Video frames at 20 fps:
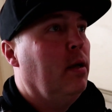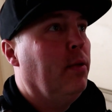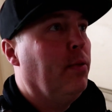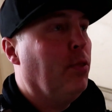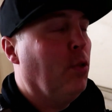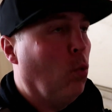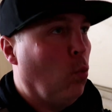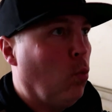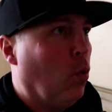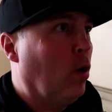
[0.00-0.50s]

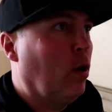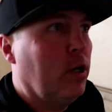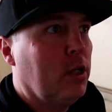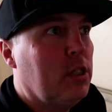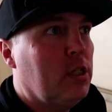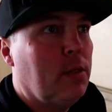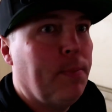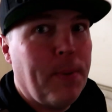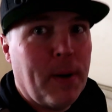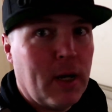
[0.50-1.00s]
the
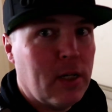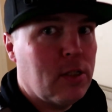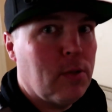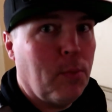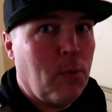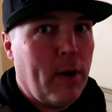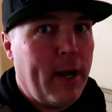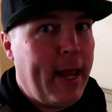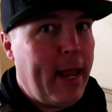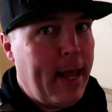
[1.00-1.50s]
worst
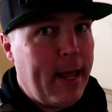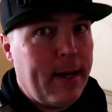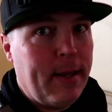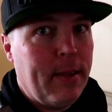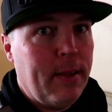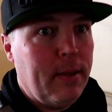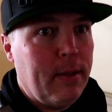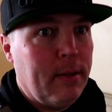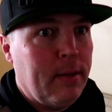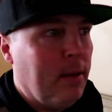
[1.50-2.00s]
possible
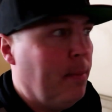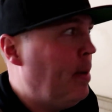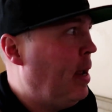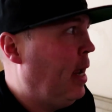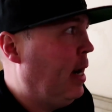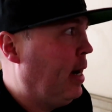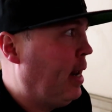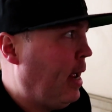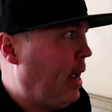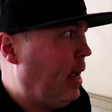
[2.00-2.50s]
hand the
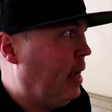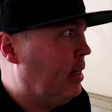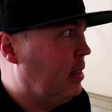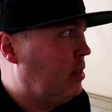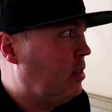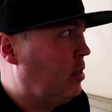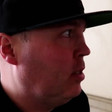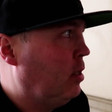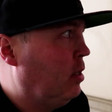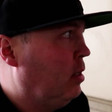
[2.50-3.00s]
man
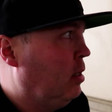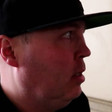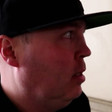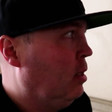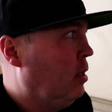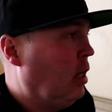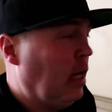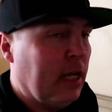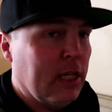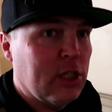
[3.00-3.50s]
has
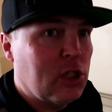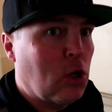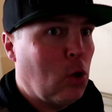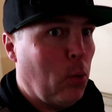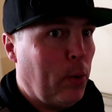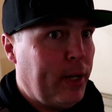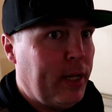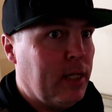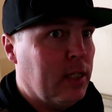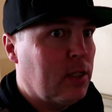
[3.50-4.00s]
is
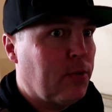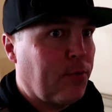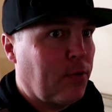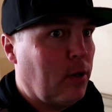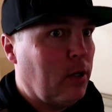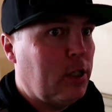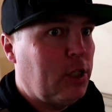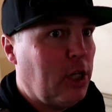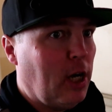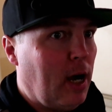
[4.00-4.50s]
queens
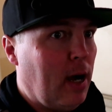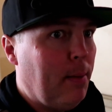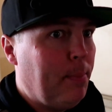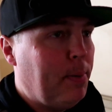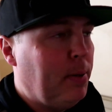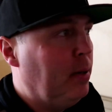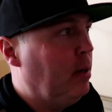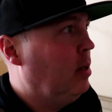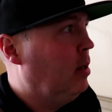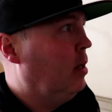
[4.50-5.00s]
for a chop.
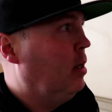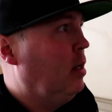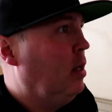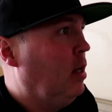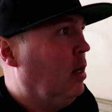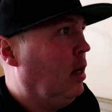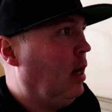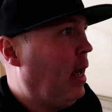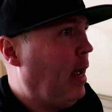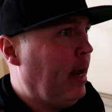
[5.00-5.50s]

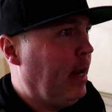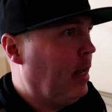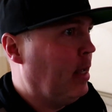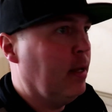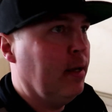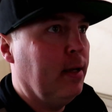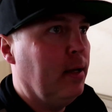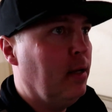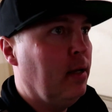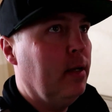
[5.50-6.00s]

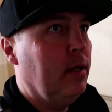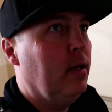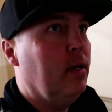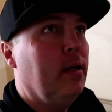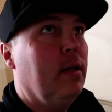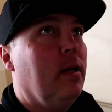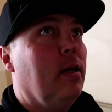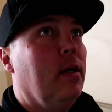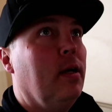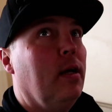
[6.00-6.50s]
Like,
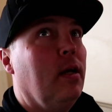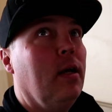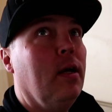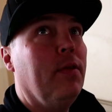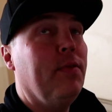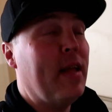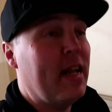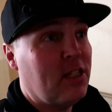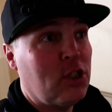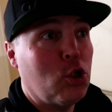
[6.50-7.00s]

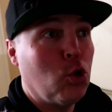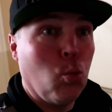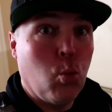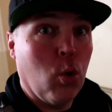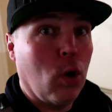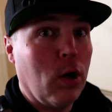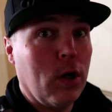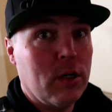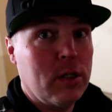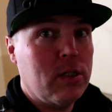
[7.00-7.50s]
that's the
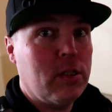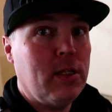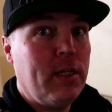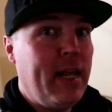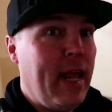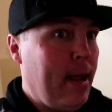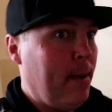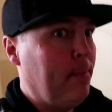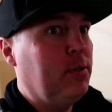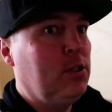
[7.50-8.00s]
worst,
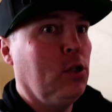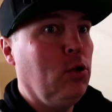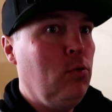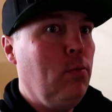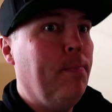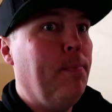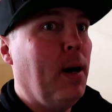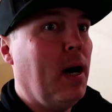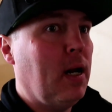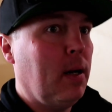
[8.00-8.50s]
the absolute
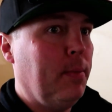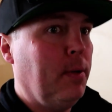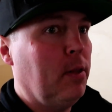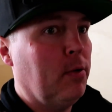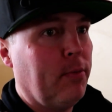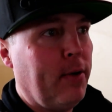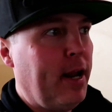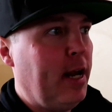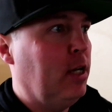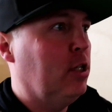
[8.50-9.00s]
bottom of the
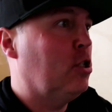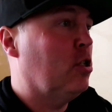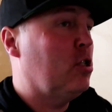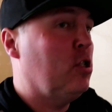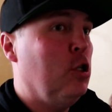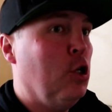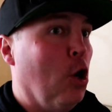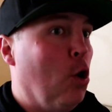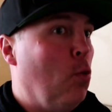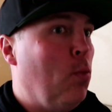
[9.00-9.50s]
range. There's
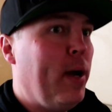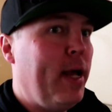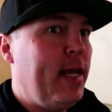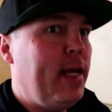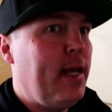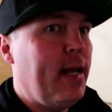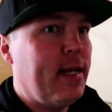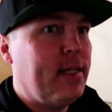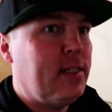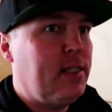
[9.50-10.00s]
no way
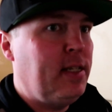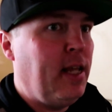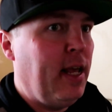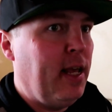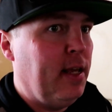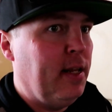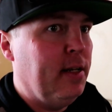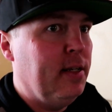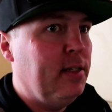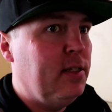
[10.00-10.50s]
he has
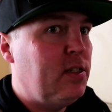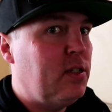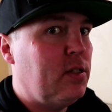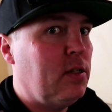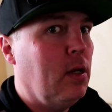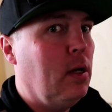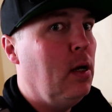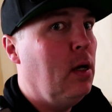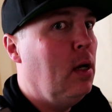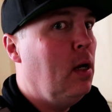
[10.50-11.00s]
tens.
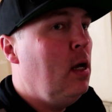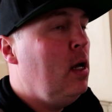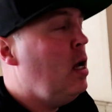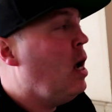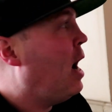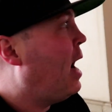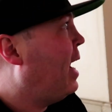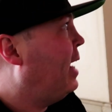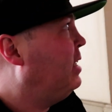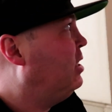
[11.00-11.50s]

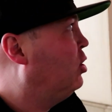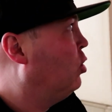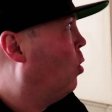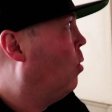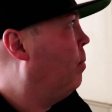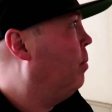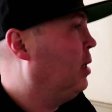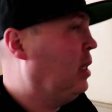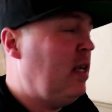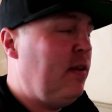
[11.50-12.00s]
I
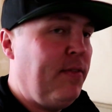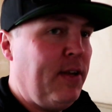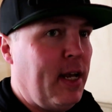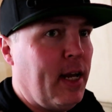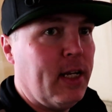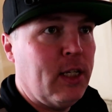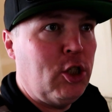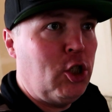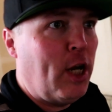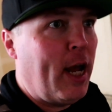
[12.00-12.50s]
don't believe he
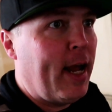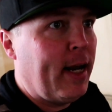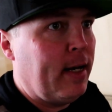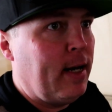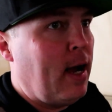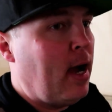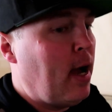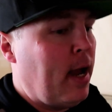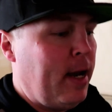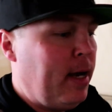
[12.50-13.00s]
has jack
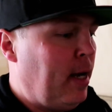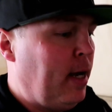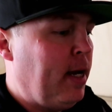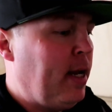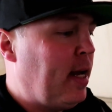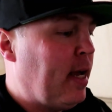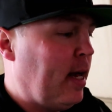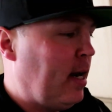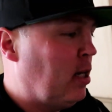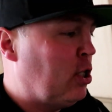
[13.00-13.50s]
nine,
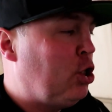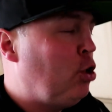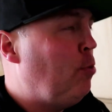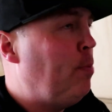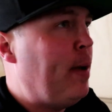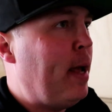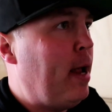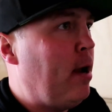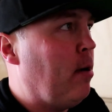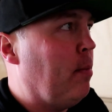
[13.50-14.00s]
any kind of two
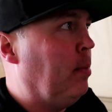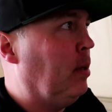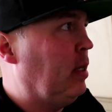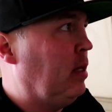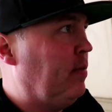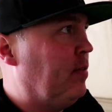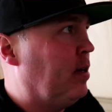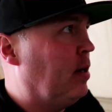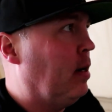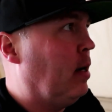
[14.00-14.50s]
pair,
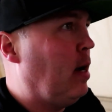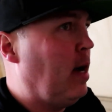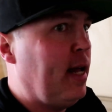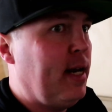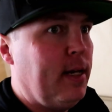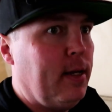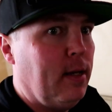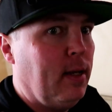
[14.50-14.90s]
believe it or not.